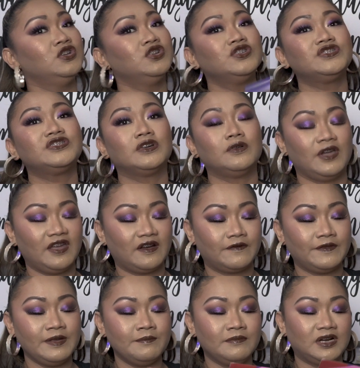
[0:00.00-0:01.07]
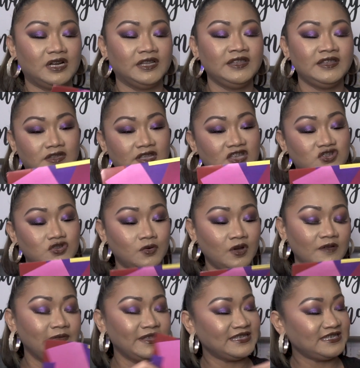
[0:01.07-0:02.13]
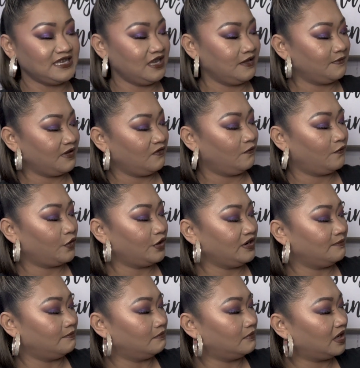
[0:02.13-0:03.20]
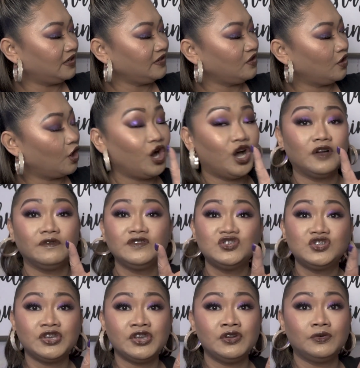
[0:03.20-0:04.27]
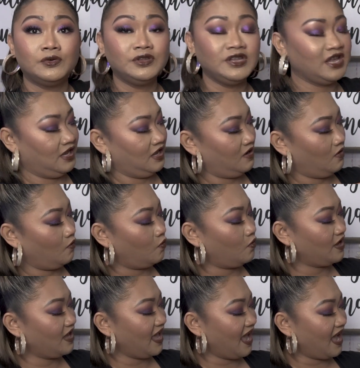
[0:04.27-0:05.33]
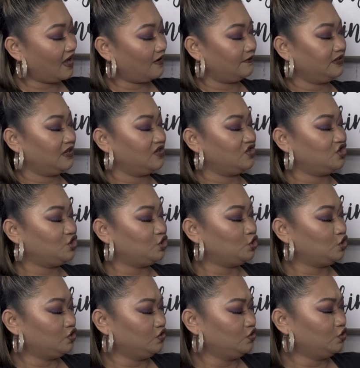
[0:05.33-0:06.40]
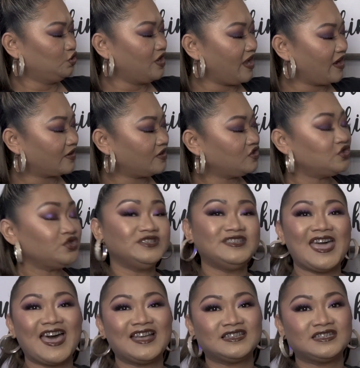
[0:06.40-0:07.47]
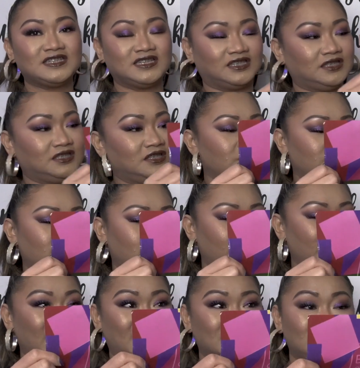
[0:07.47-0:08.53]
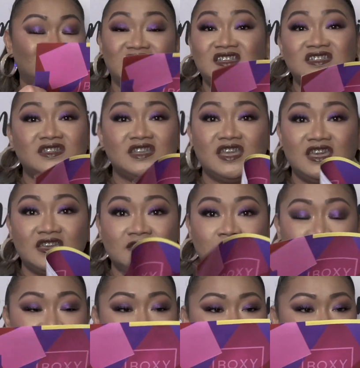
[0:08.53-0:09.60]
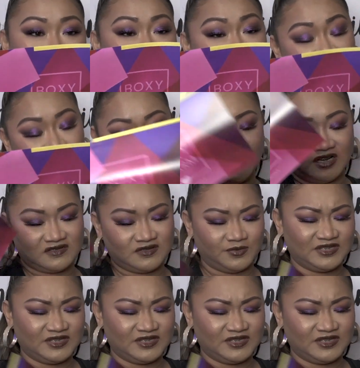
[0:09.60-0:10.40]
So every month they do have a theme, and for the month of June we have the Dare to Dazzle. So yes, this is my Luxe Box.